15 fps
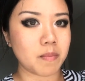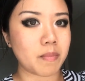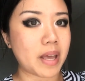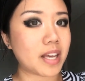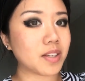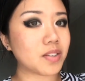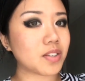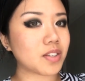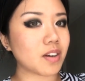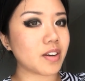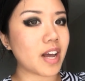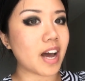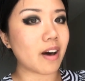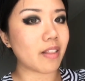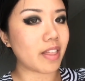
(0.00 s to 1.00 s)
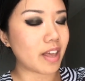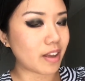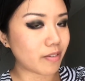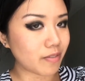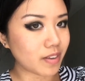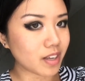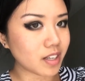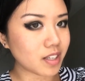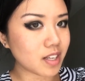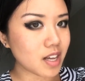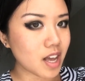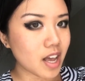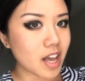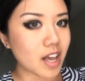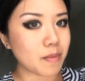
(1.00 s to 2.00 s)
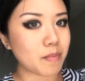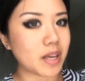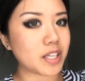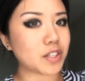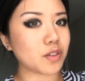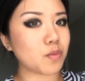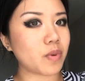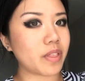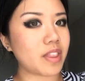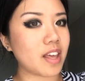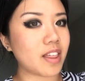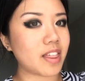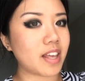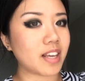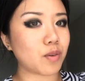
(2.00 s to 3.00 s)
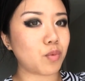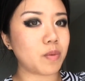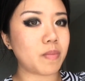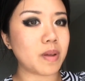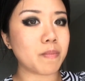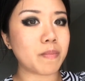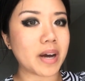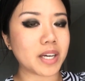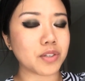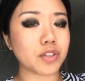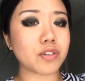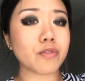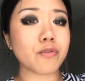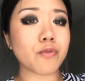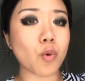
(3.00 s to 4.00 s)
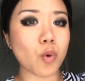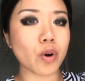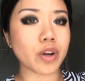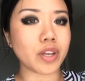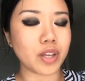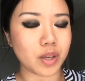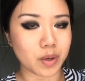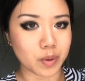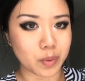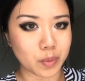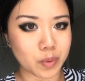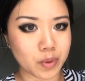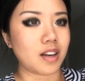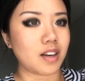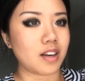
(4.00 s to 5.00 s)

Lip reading: based on how they feel and based on what they think would be best for you.